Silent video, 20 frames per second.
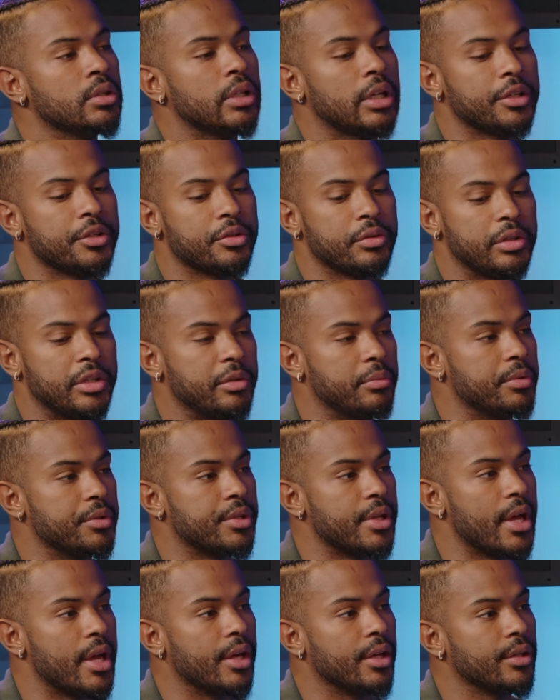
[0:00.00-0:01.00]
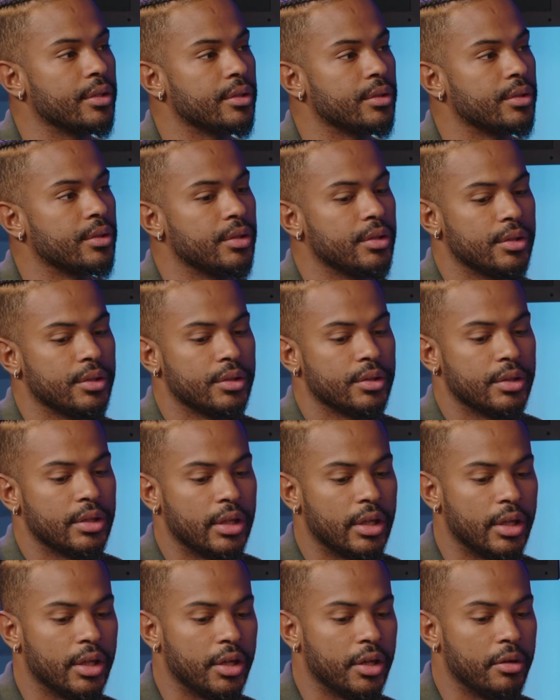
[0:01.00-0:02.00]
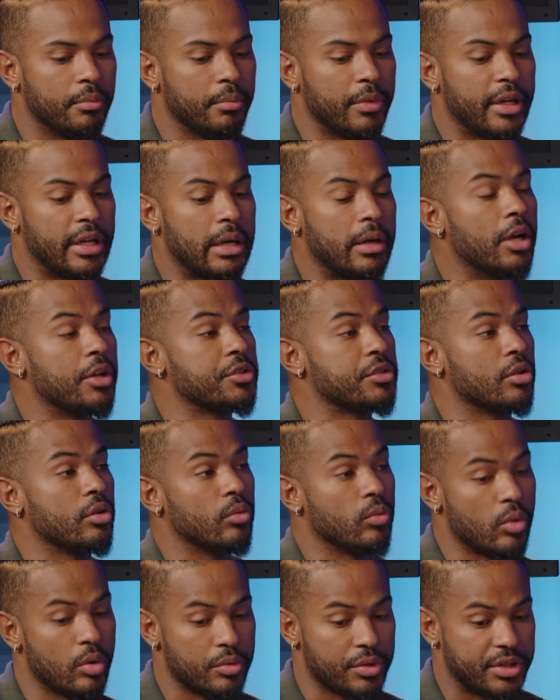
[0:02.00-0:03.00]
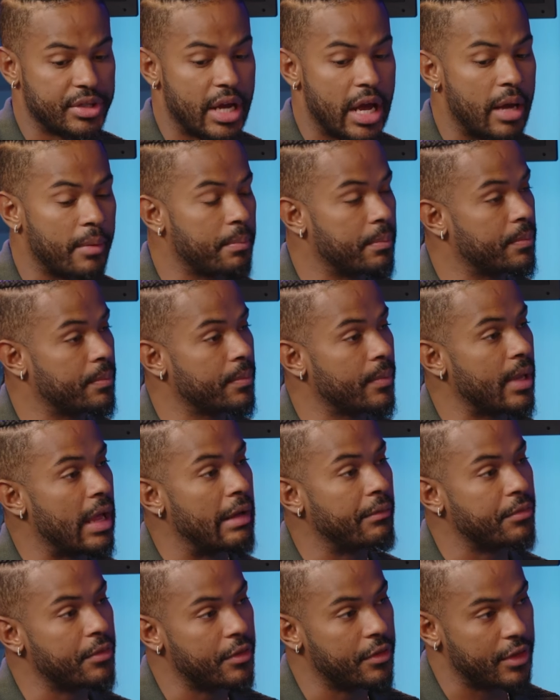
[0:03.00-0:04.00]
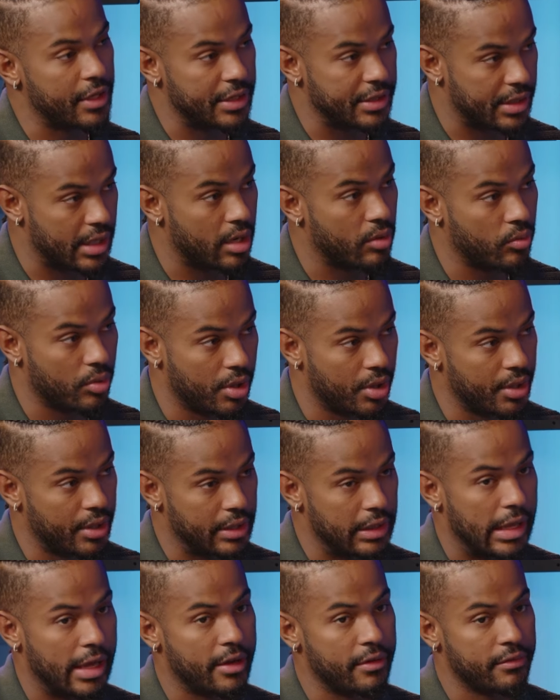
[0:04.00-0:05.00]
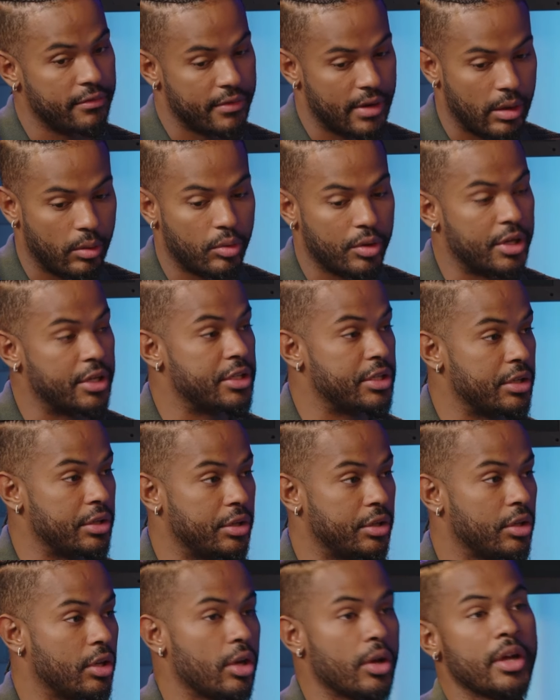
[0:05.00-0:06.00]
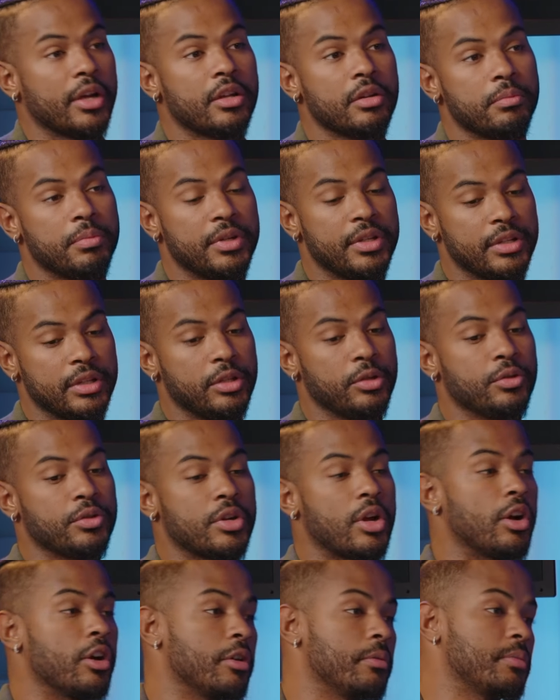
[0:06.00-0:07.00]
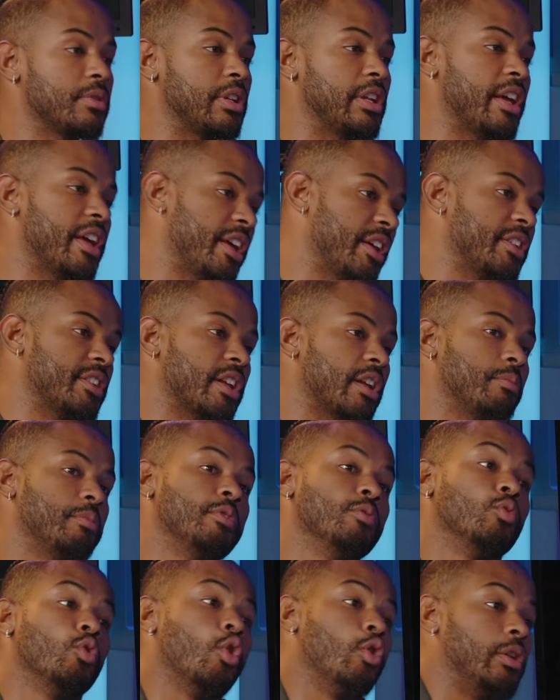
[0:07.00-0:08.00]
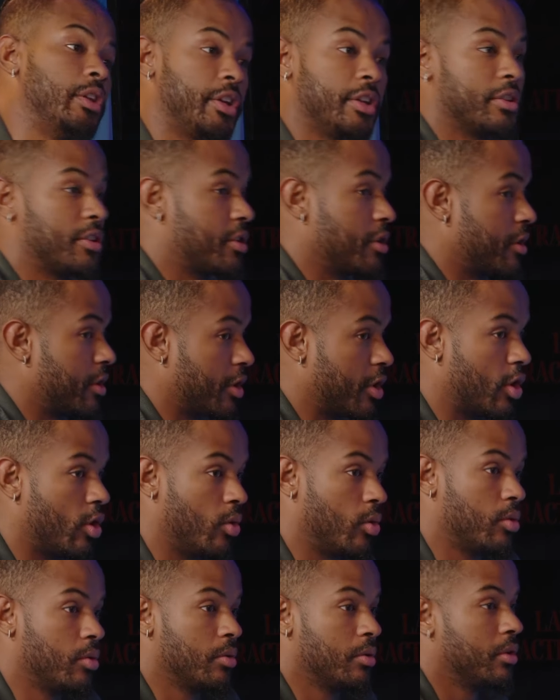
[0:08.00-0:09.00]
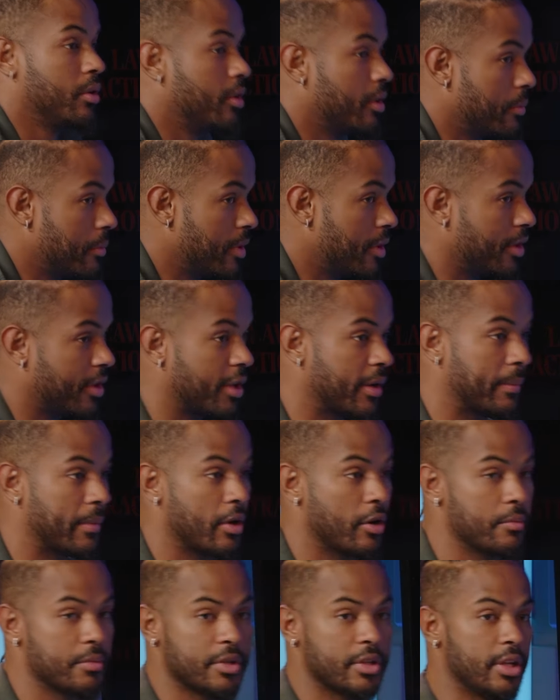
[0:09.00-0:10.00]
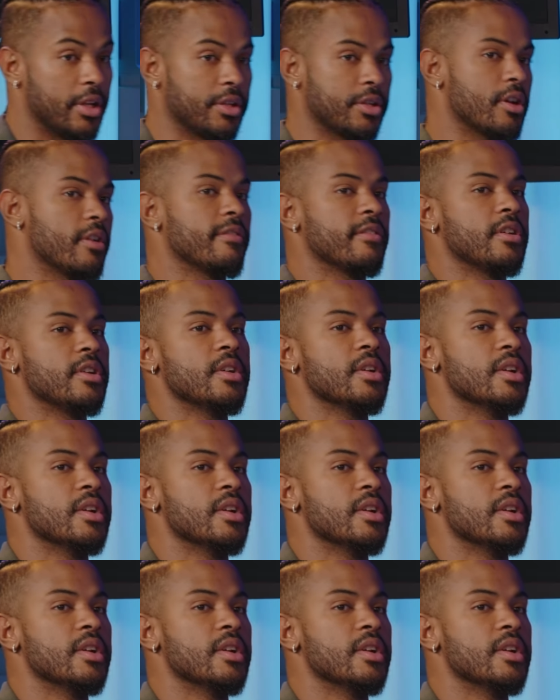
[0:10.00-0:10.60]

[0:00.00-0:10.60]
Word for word: I do lead with that, um, and I also won't stop after the things that I want in life. I will continue to go. I could be lose arms, legs. I'd be rolling to the goal. You know what I mean? I arms and legs up.